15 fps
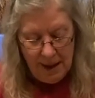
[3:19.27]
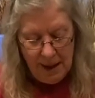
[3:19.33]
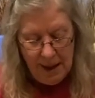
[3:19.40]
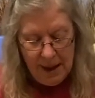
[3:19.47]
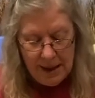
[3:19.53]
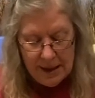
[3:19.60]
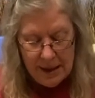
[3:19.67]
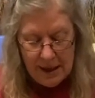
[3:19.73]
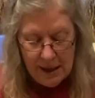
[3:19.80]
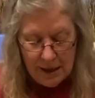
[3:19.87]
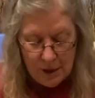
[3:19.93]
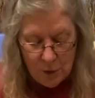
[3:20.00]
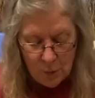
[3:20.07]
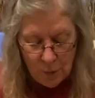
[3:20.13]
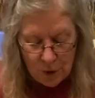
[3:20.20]
And
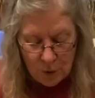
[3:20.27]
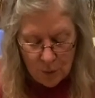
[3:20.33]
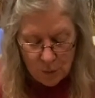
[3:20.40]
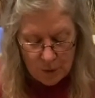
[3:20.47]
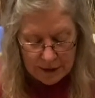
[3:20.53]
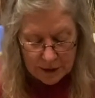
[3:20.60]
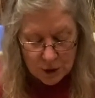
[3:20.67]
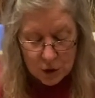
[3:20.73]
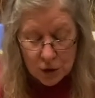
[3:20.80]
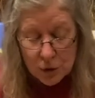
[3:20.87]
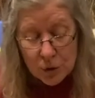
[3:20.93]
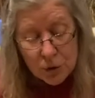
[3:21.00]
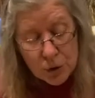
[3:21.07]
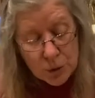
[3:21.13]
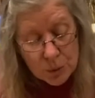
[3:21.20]
then we're going
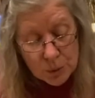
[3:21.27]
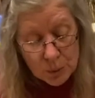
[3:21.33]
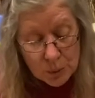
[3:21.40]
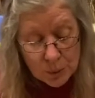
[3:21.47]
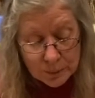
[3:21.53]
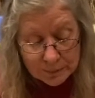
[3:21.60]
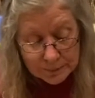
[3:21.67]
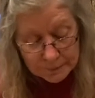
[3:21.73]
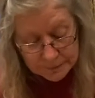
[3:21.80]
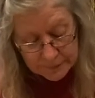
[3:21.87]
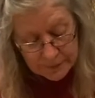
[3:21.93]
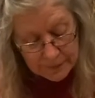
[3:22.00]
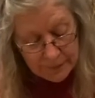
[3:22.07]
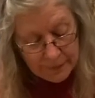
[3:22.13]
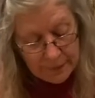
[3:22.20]
to
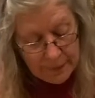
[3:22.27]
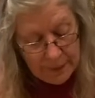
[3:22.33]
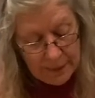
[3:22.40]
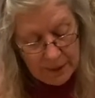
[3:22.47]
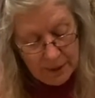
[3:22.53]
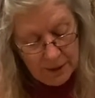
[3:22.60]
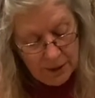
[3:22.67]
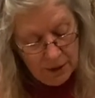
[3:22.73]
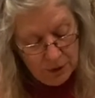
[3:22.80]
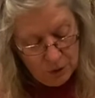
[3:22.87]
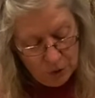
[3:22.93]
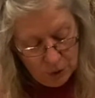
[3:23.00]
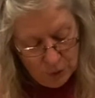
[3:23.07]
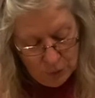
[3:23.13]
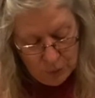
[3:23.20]

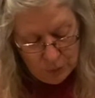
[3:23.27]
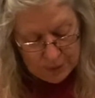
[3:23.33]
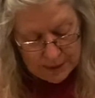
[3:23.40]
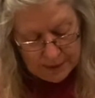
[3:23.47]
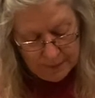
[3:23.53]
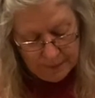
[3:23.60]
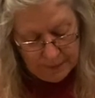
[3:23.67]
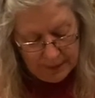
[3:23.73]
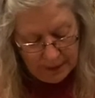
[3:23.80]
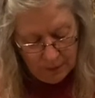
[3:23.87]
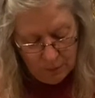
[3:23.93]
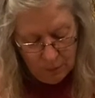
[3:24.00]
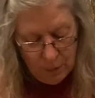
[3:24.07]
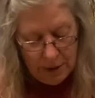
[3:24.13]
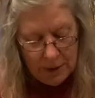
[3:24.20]
use
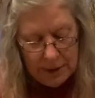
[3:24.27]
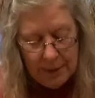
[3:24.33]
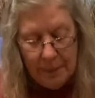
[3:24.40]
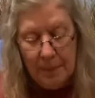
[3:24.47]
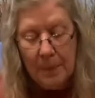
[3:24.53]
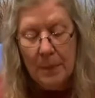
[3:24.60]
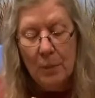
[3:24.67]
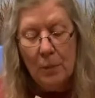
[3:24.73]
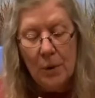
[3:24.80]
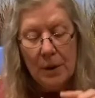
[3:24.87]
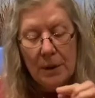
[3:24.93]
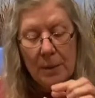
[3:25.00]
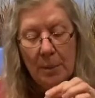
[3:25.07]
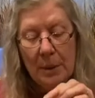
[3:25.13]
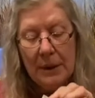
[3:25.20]
where the
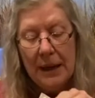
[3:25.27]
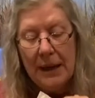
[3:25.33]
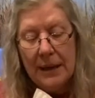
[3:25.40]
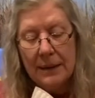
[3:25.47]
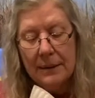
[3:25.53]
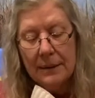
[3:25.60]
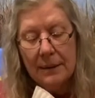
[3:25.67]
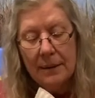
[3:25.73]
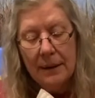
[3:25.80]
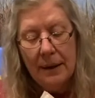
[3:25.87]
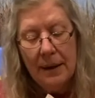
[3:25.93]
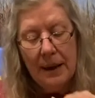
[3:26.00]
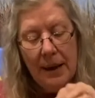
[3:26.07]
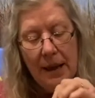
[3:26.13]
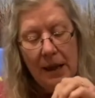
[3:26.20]
plate
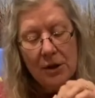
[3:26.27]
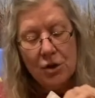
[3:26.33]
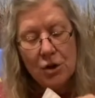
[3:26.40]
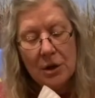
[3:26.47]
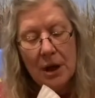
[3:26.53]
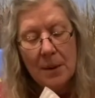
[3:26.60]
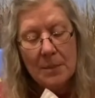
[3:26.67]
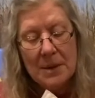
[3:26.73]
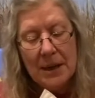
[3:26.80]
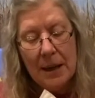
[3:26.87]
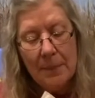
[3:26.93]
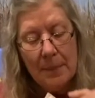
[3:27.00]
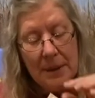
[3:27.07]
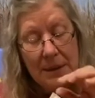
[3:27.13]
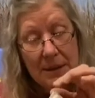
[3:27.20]
edge comes
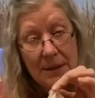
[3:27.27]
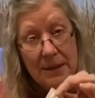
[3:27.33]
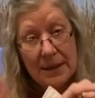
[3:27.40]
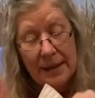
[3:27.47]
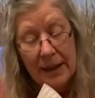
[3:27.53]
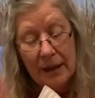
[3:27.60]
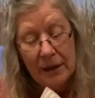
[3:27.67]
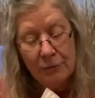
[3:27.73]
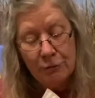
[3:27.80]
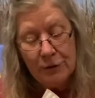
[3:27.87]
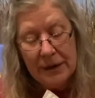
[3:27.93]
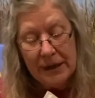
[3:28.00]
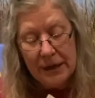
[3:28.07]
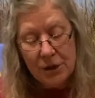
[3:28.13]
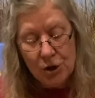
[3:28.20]
up and is like a
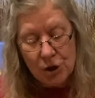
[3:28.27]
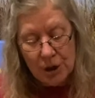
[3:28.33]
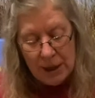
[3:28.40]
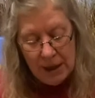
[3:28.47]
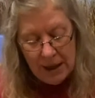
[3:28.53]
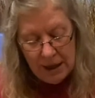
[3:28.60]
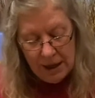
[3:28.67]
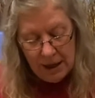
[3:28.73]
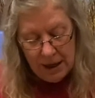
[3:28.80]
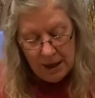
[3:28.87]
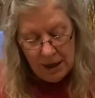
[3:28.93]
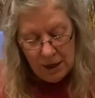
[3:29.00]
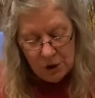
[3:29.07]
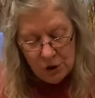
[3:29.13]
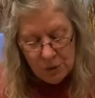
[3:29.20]
ridge.
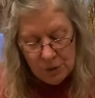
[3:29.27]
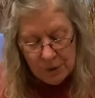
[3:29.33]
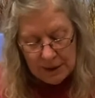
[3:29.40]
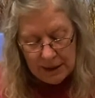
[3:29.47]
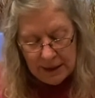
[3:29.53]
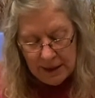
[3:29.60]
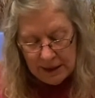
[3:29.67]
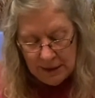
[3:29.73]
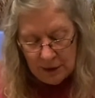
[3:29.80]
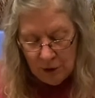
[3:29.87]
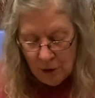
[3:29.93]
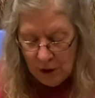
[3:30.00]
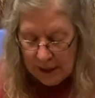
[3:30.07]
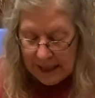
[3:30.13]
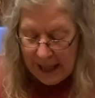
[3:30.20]
You're going to cut
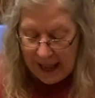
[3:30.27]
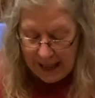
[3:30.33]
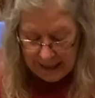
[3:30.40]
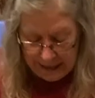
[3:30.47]
along that